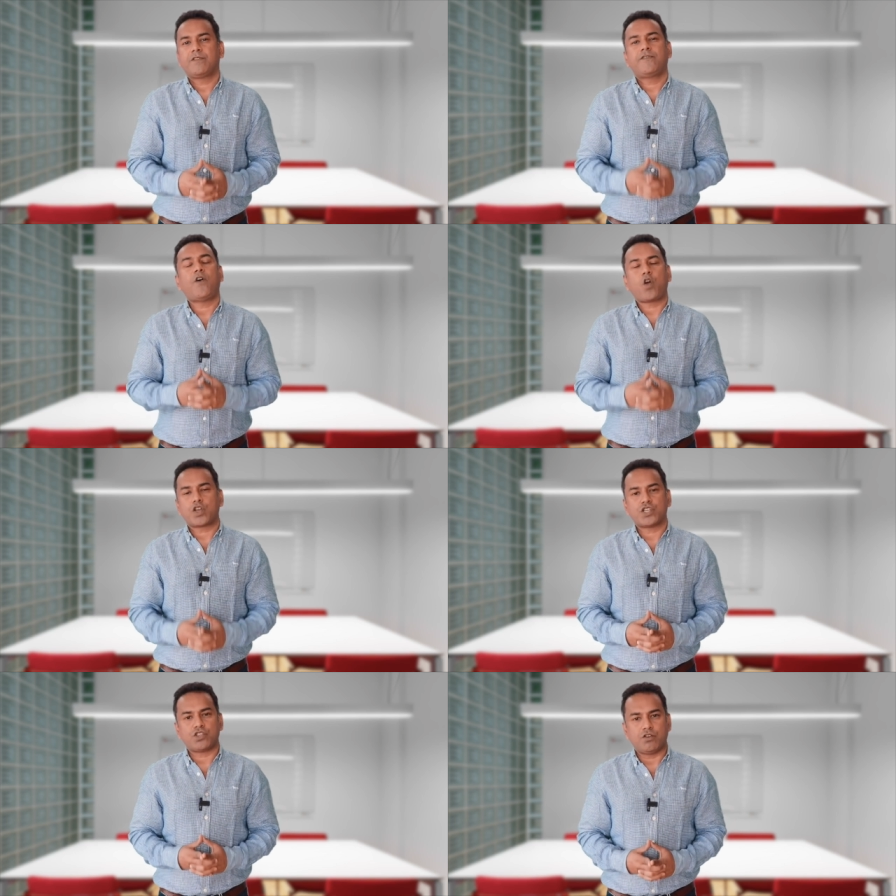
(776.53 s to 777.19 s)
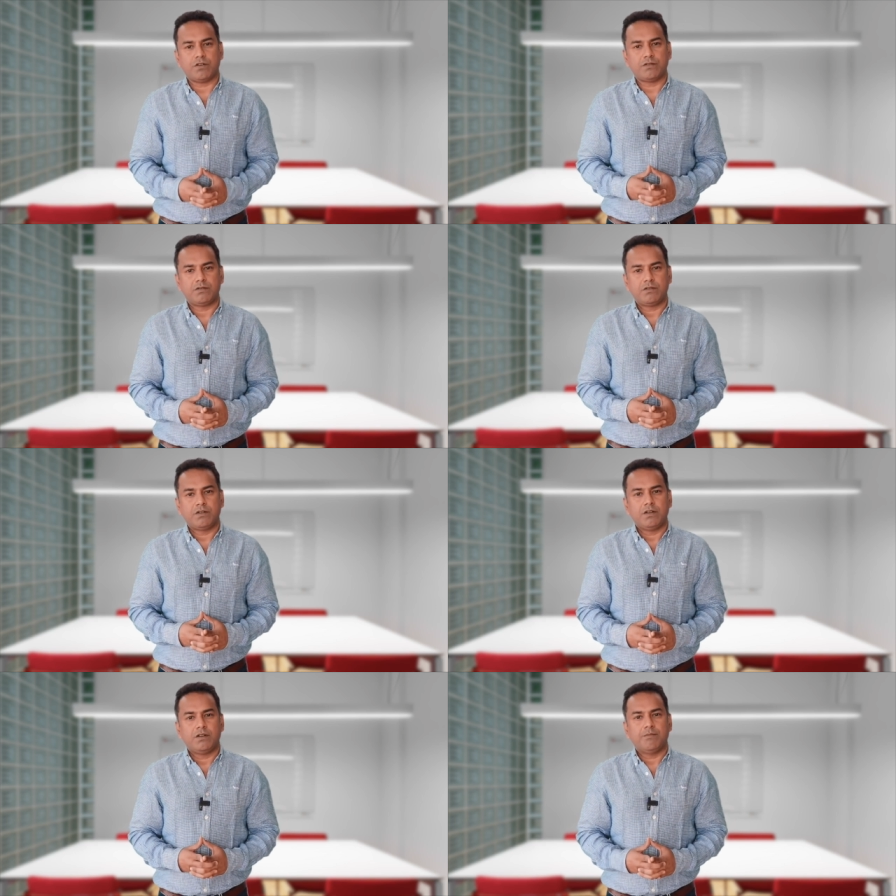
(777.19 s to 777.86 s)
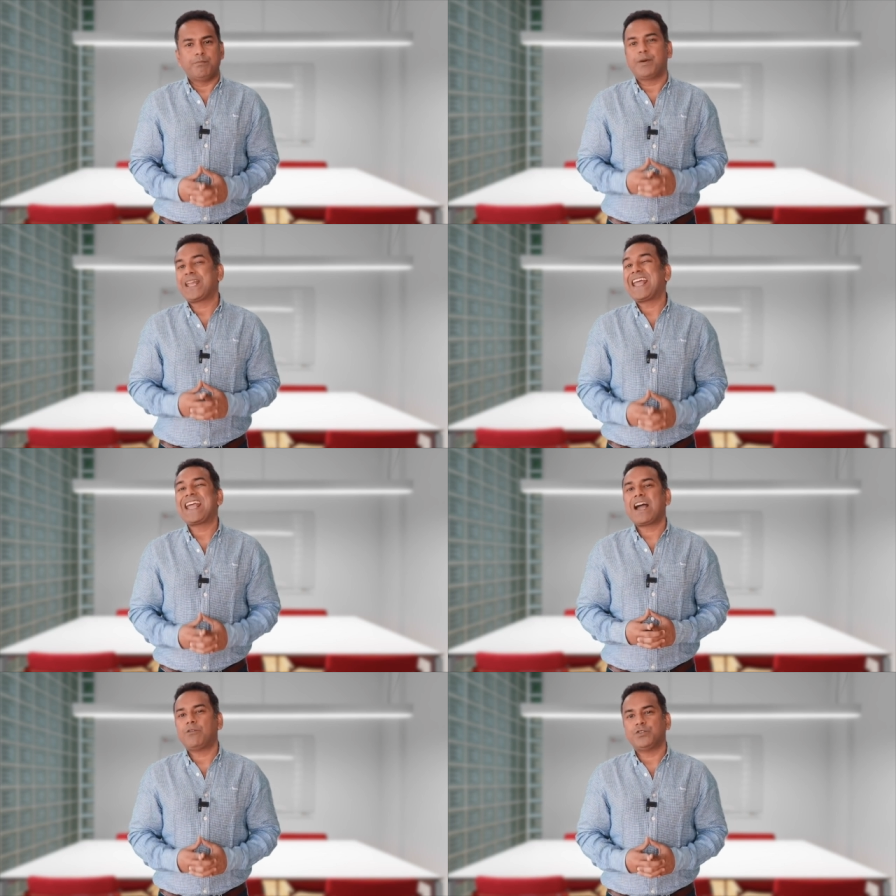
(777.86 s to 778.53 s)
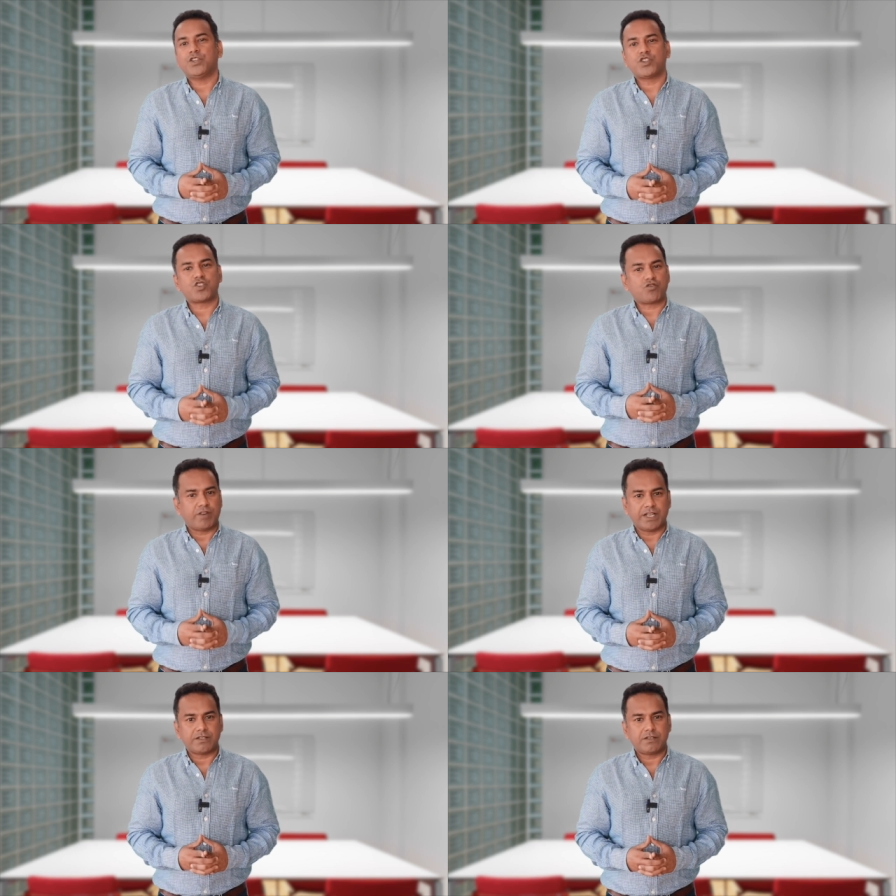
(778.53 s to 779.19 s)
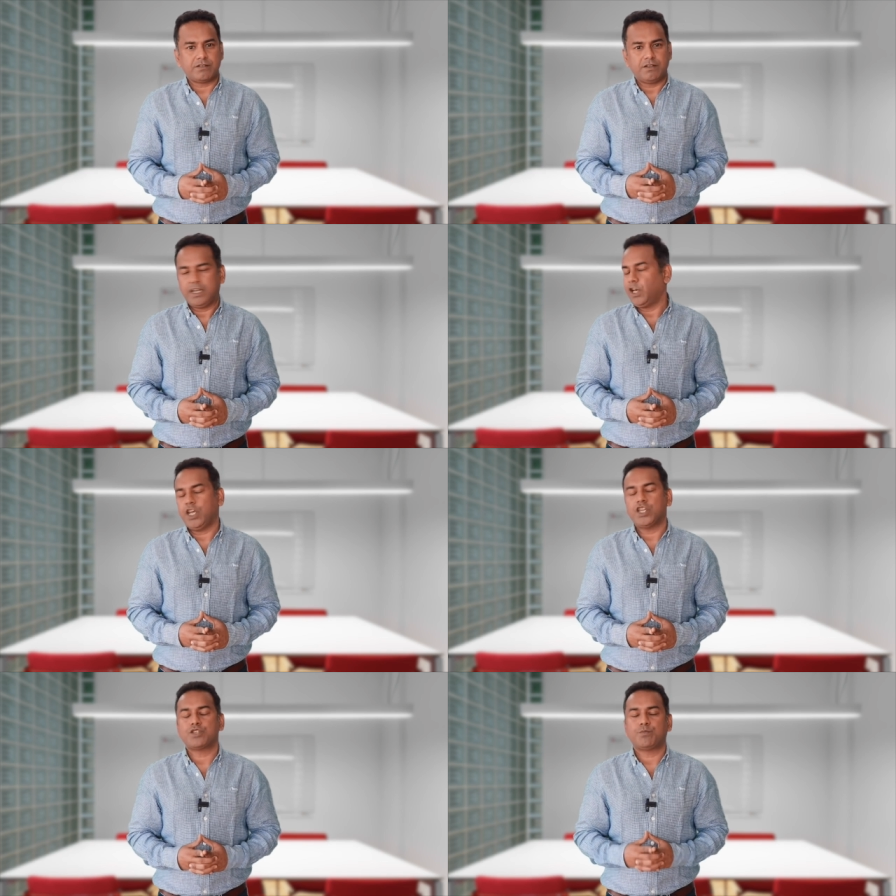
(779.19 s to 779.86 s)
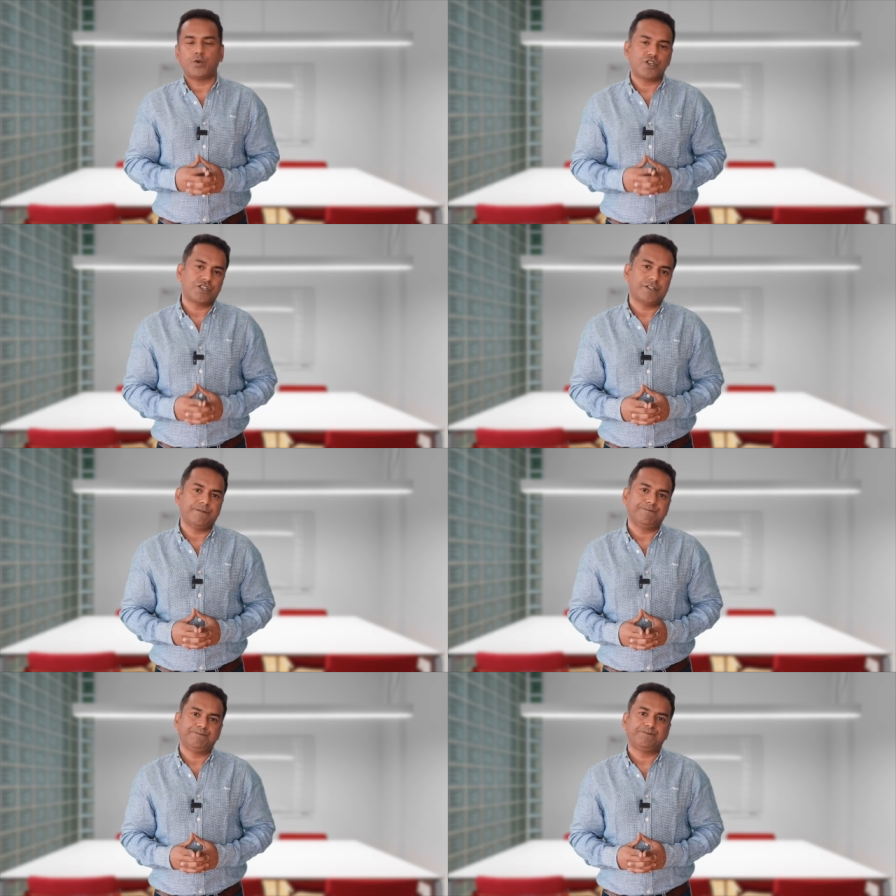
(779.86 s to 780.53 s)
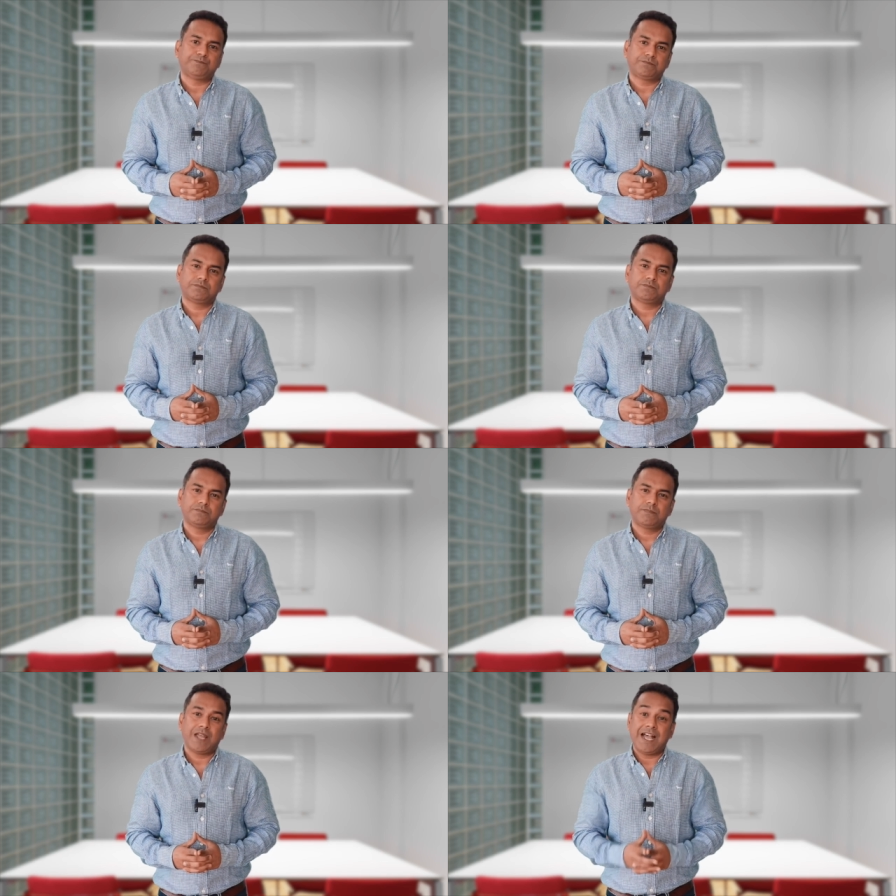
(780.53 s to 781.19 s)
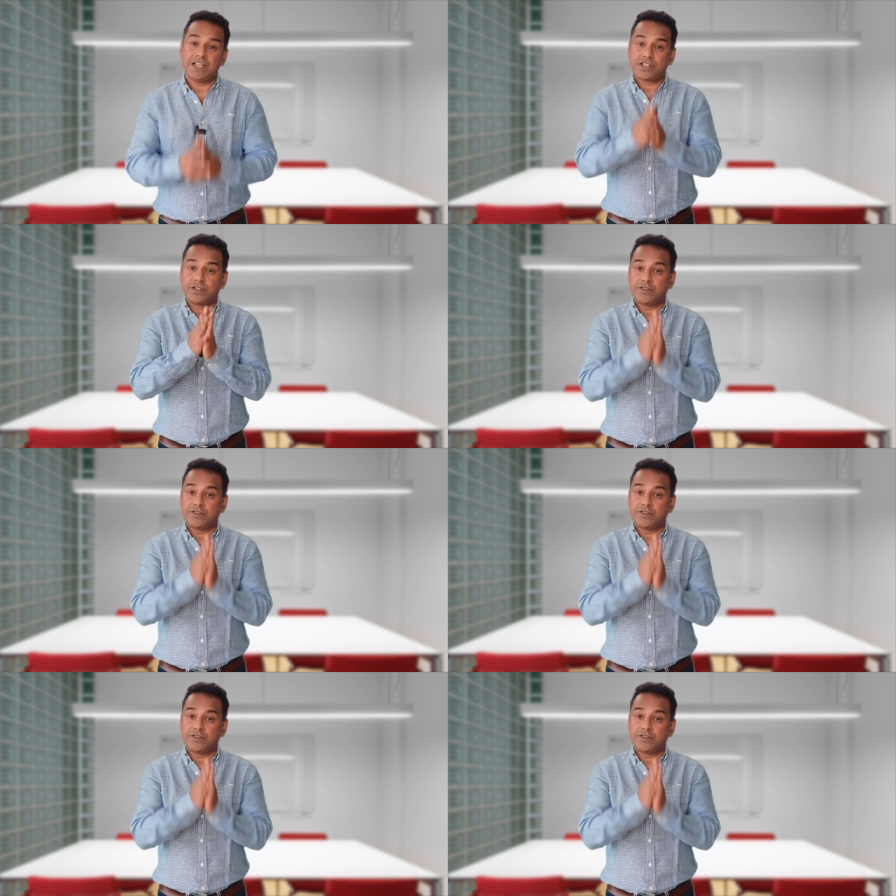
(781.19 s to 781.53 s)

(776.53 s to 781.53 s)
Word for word: focus on bringing out the strengths in each person. As